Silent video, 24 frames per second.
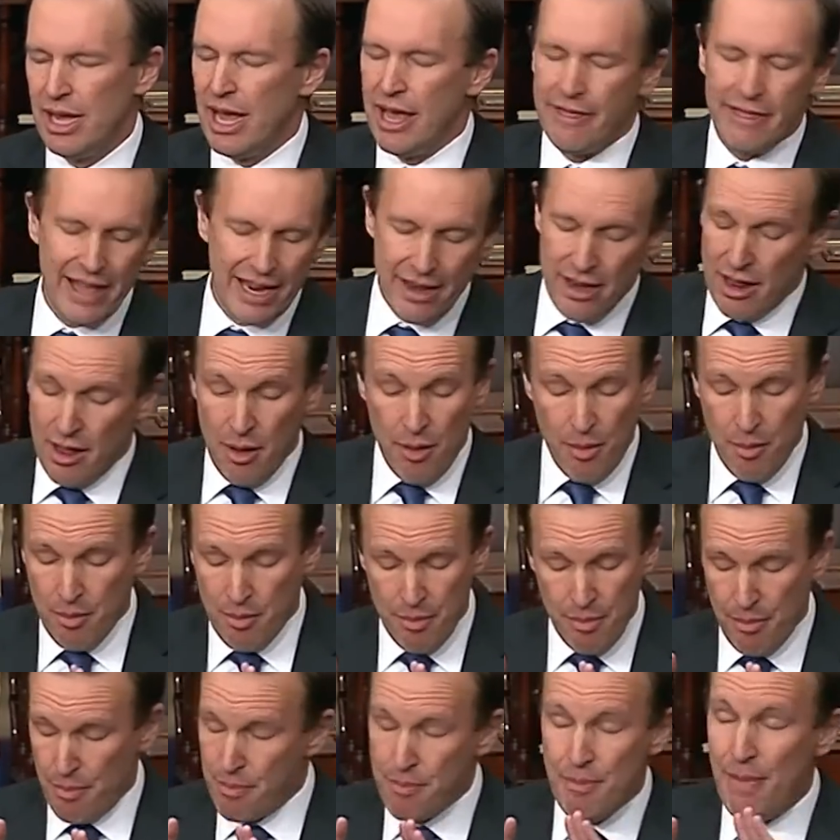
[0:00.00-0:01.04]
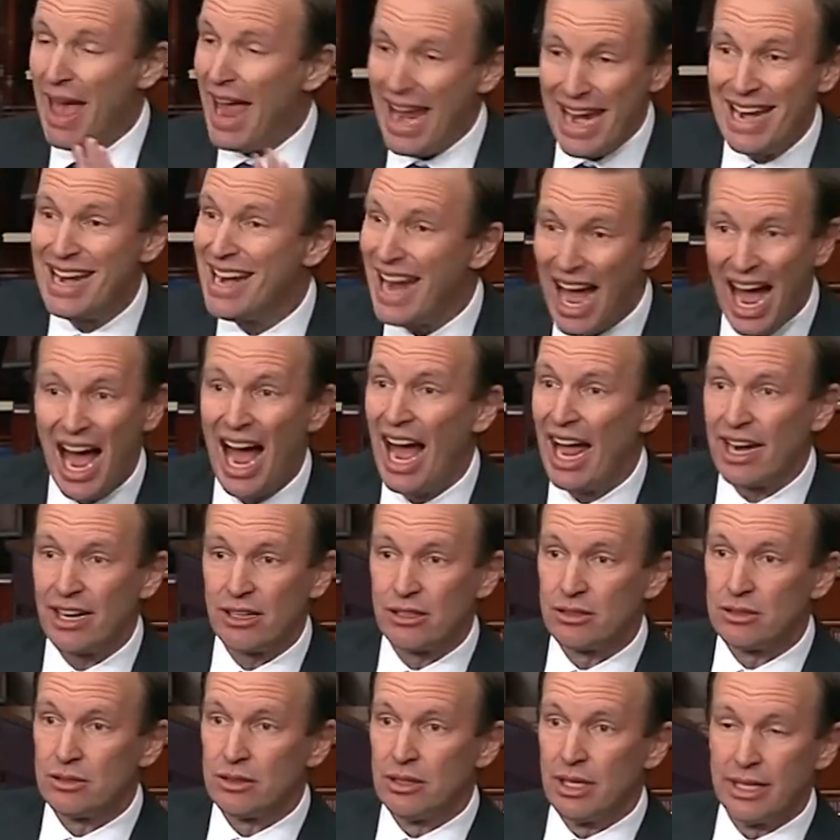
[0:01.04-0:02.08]
that may not
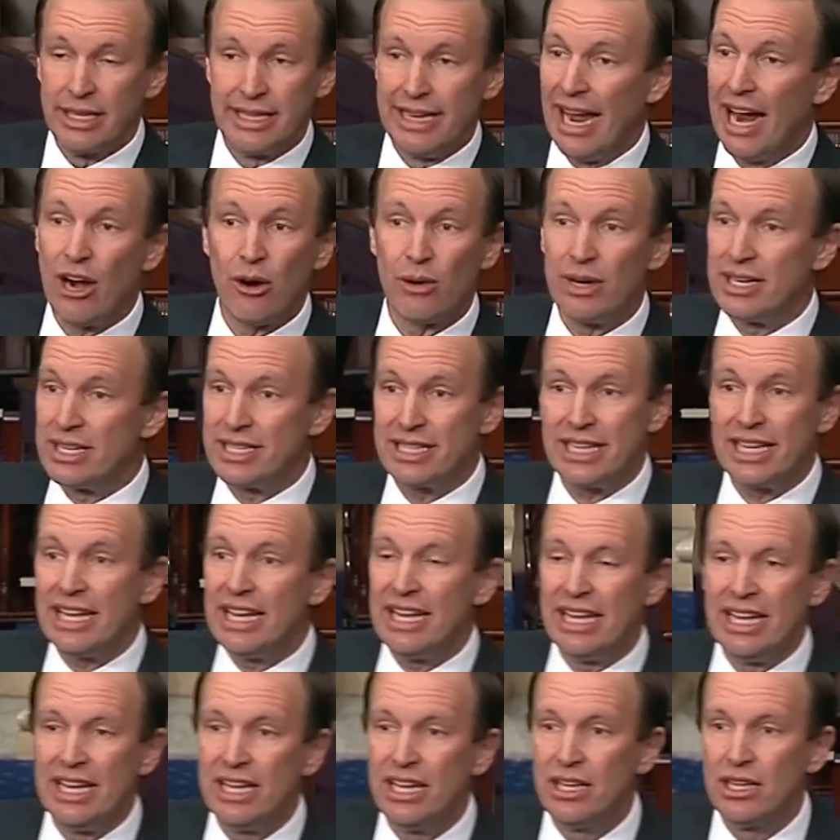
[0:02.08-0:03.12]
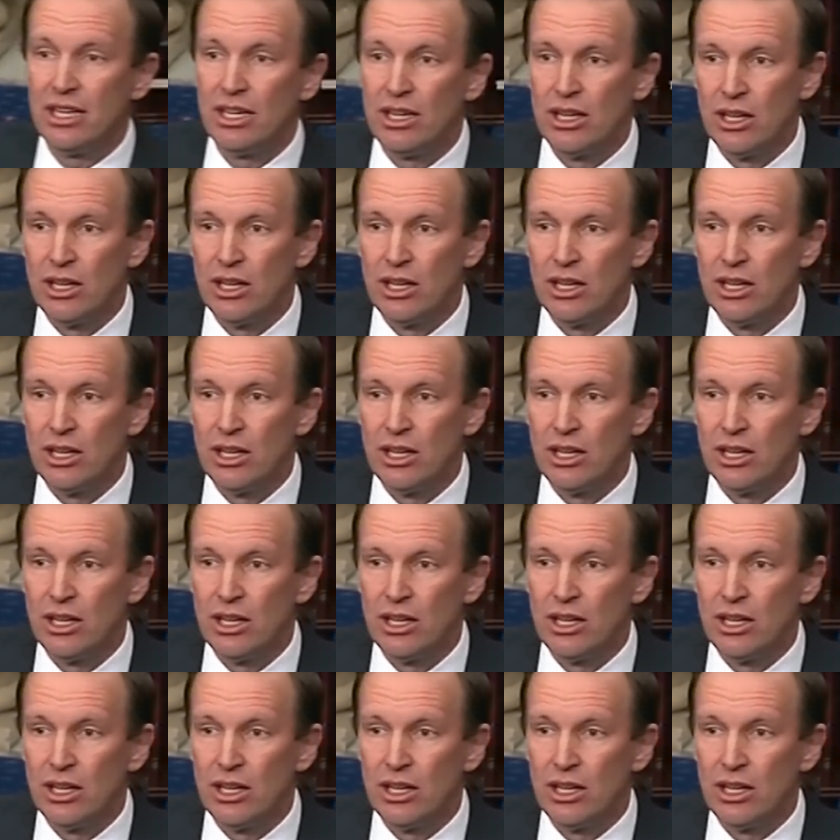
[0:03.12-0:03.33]
guarantee